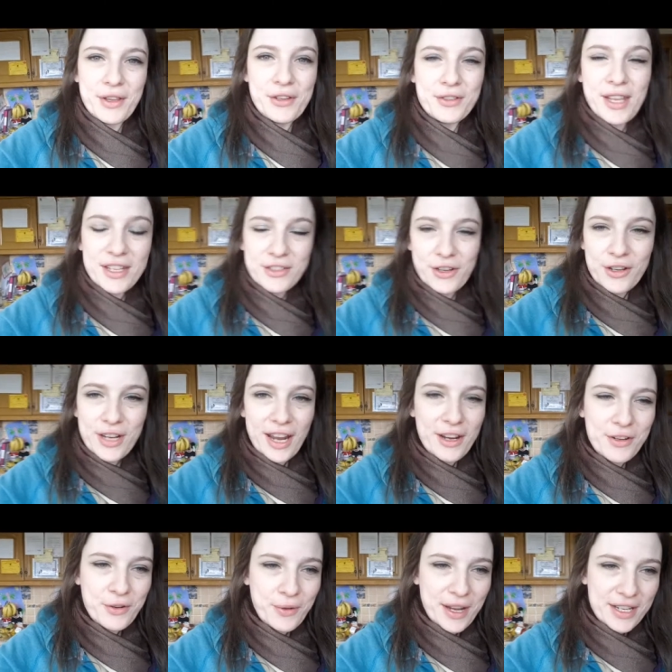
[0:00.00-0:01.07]
So that's good. I
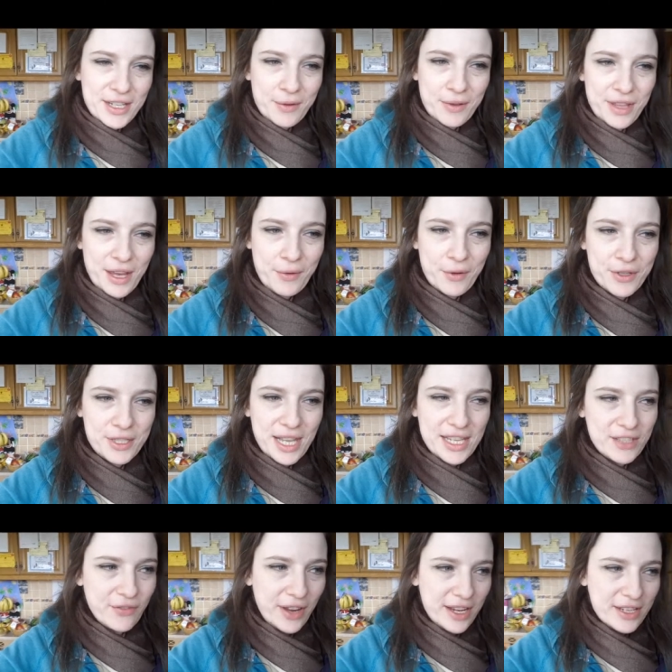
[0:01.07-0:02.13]
had no idea what that was.
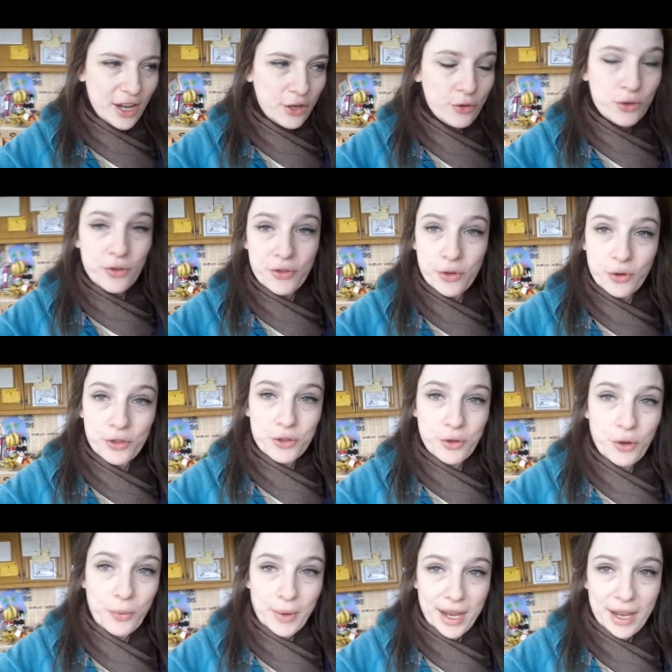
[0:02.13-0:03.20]
Let's find. out. I don't know if they're going to
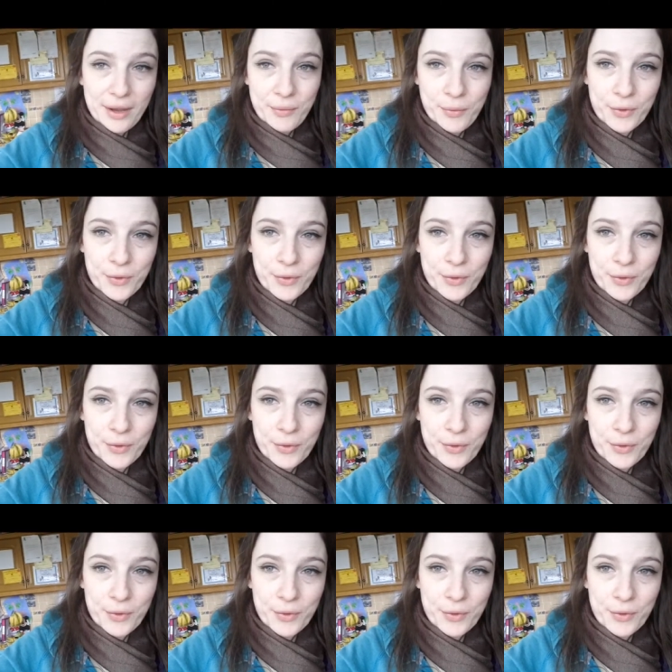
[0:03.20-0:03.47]
go away.